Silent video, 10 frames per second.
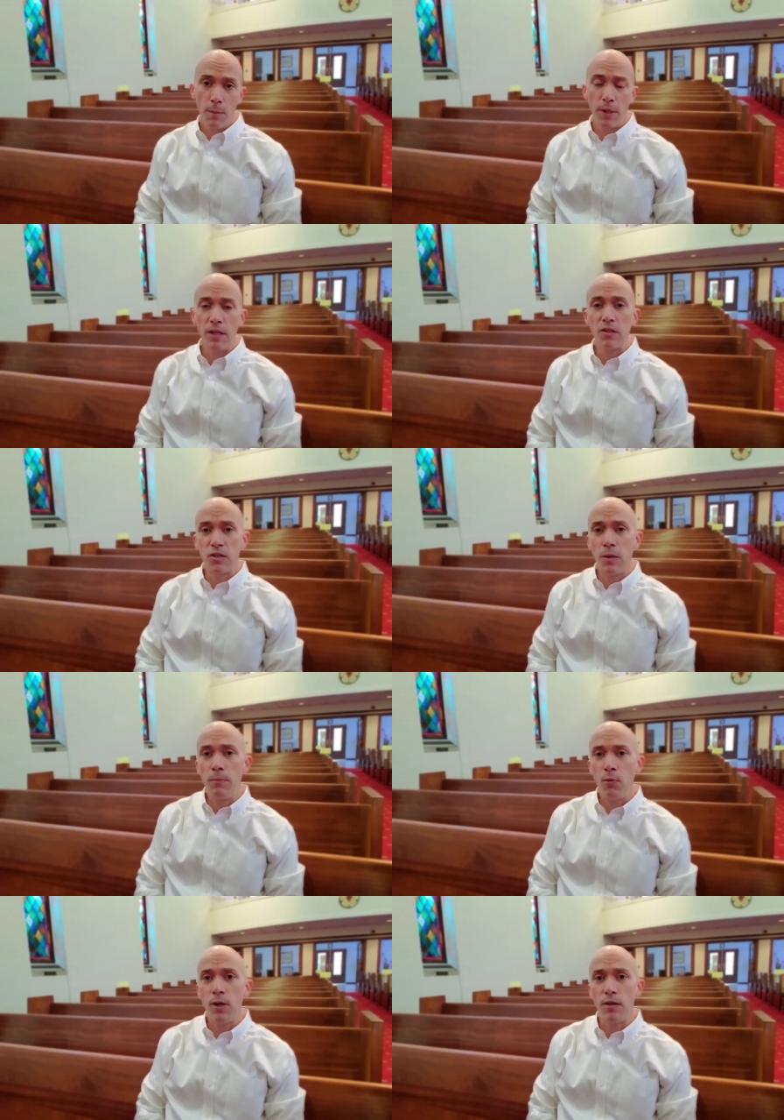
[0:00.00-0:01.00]
but at some
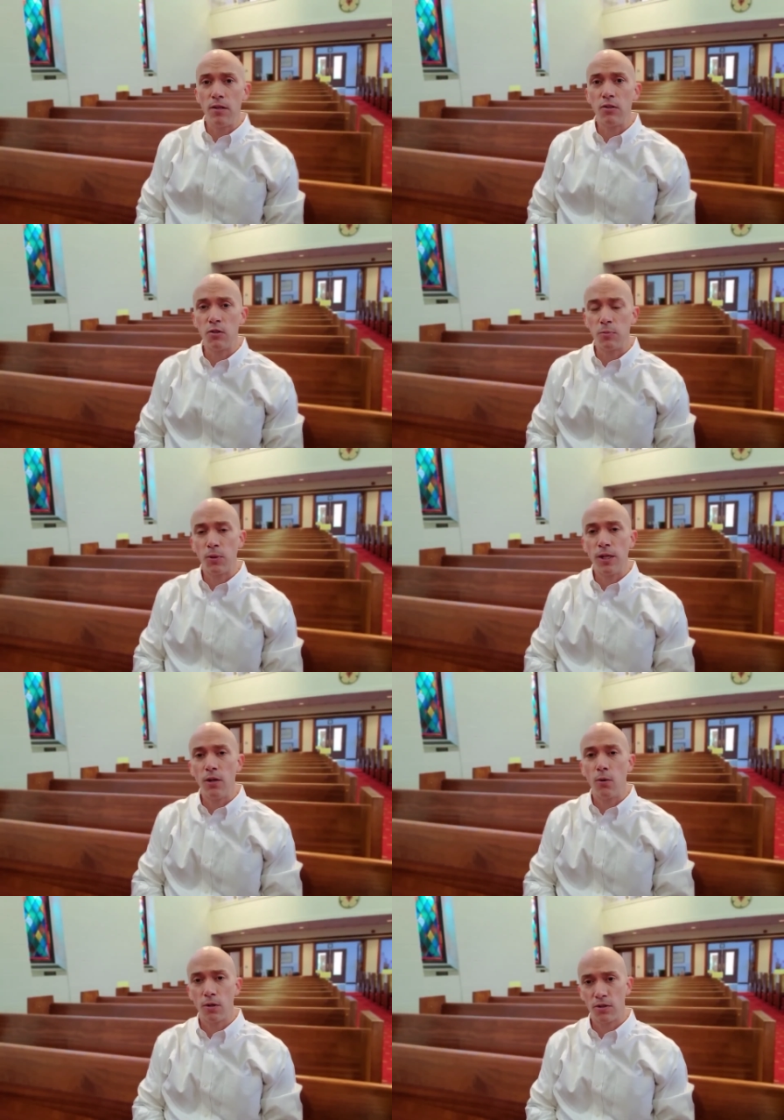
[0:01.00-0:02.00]
point this spring
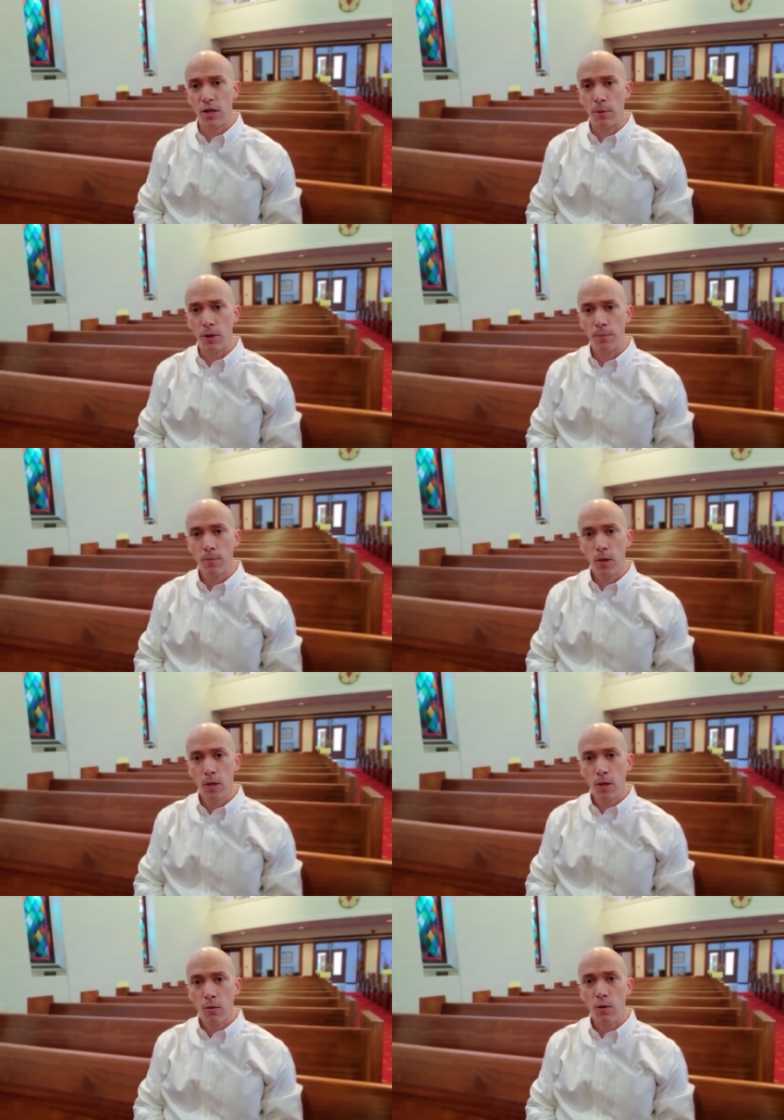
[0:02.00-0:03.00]
or summer,
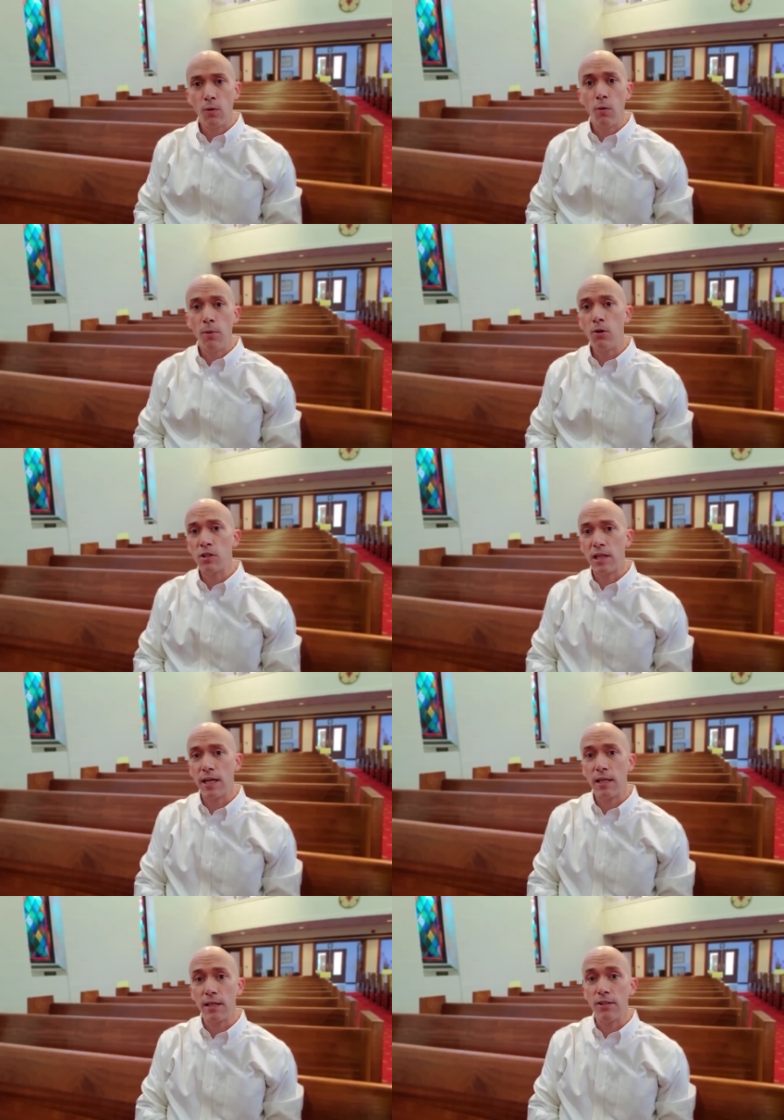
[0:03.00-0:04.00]
we will most
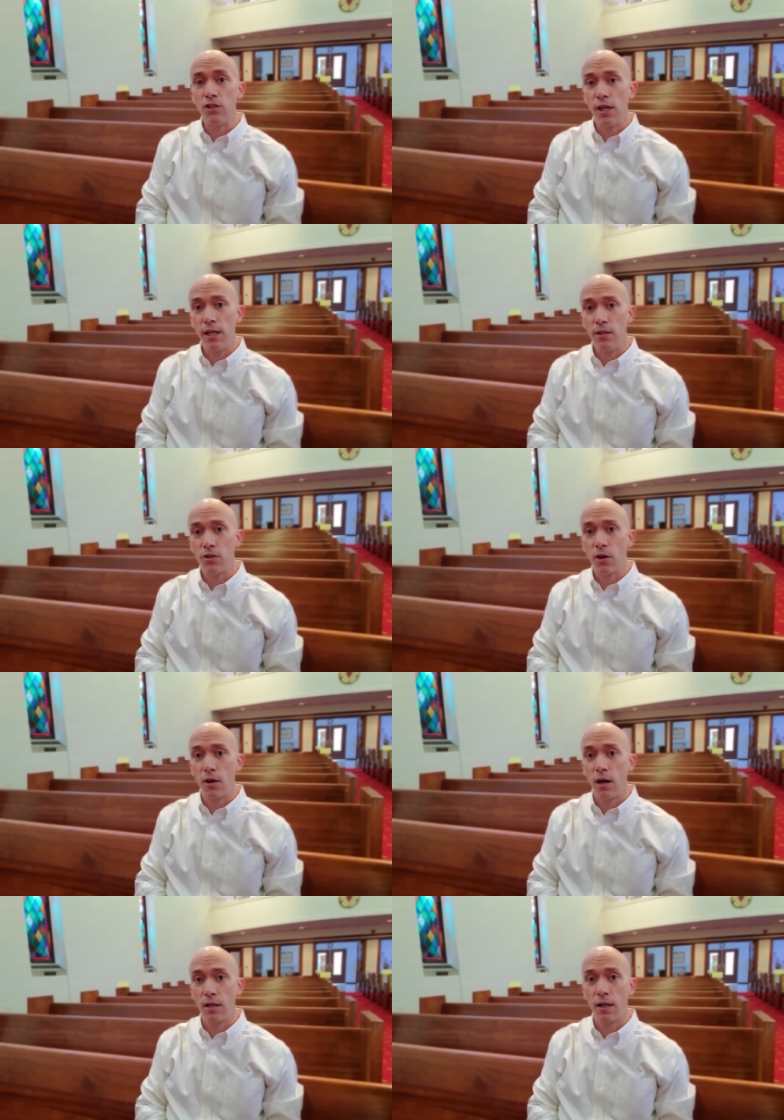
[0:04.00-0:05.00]
likely change our
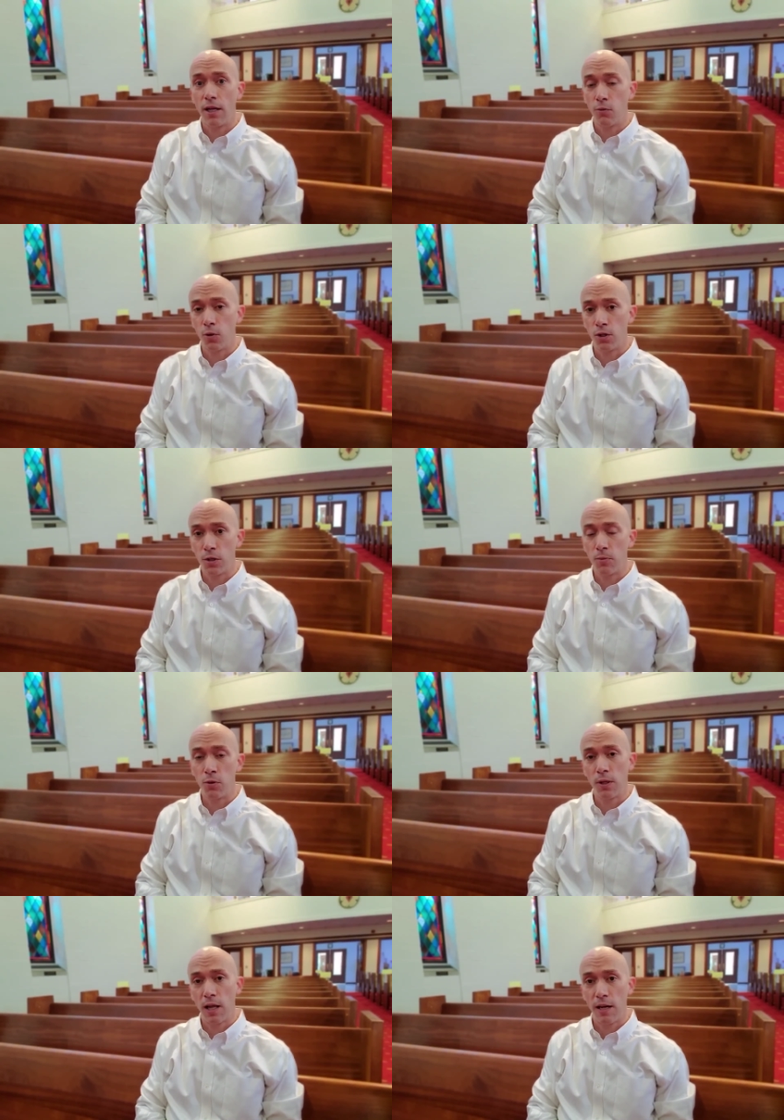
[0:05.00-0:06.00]
online worship
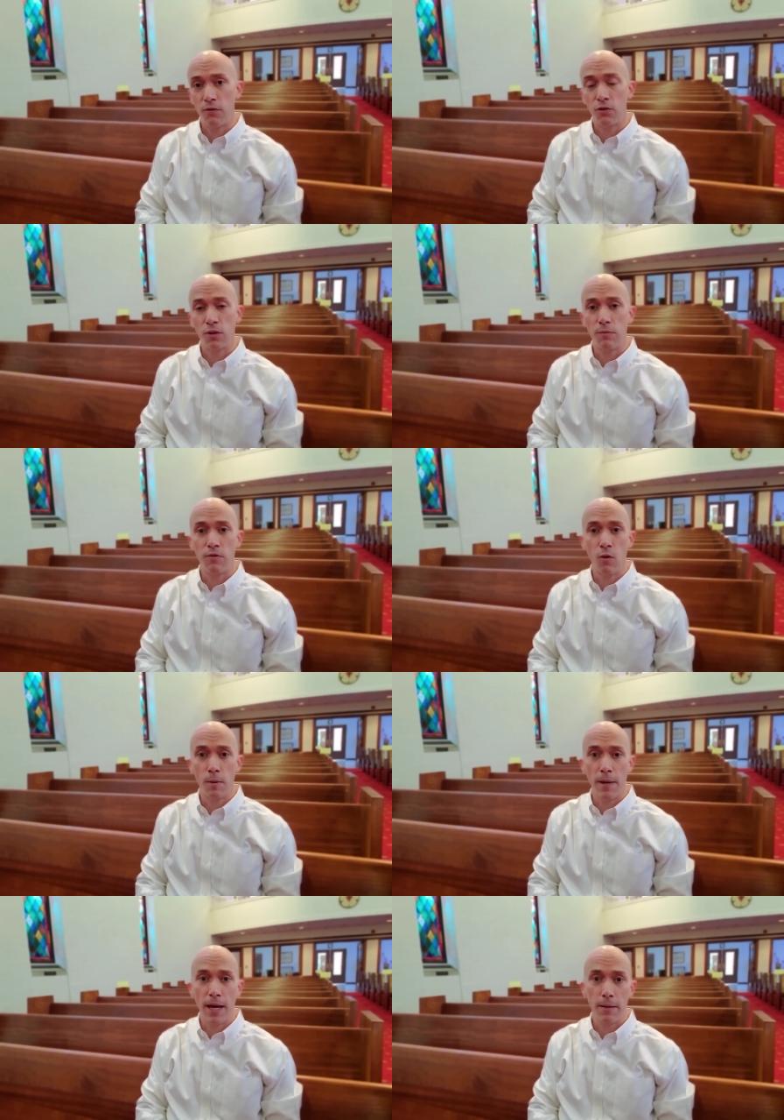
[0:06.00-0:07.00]
to a live stream
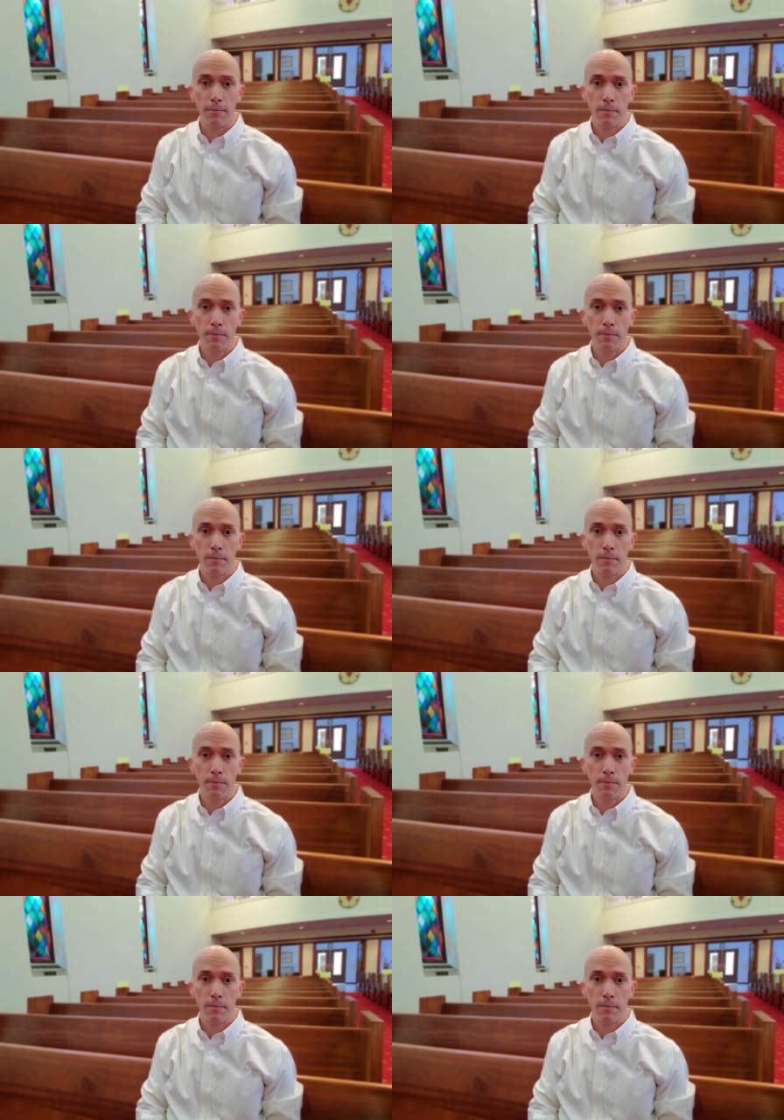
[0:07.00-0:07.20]
format.